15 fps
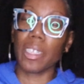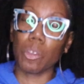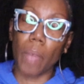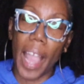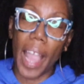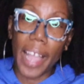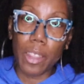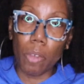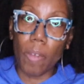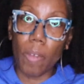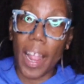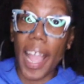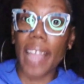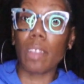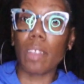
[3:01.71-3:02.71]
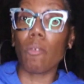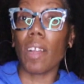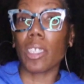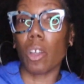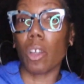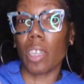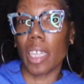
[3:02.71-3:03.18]
to Aethelred,
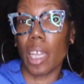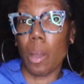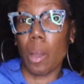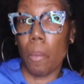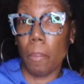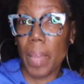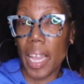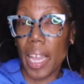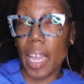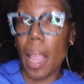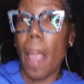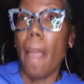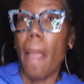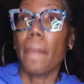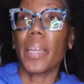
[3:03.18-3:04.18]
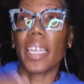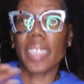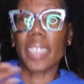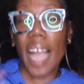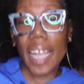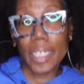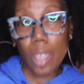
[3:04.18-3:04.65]
Aethelred's going to kill me because
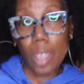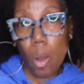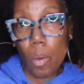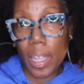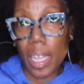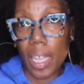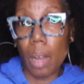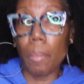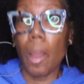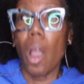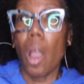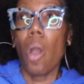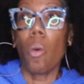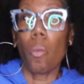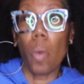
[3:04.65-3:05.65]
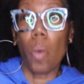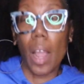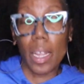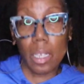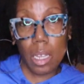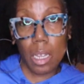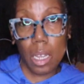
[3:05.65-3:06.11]
I told him
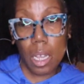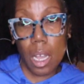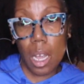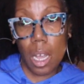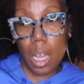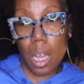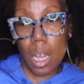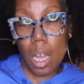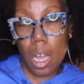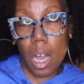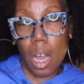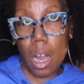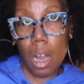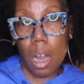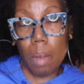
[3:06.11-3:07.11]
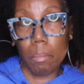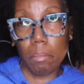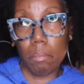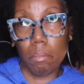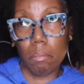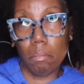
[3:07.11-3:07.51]
what uh, um,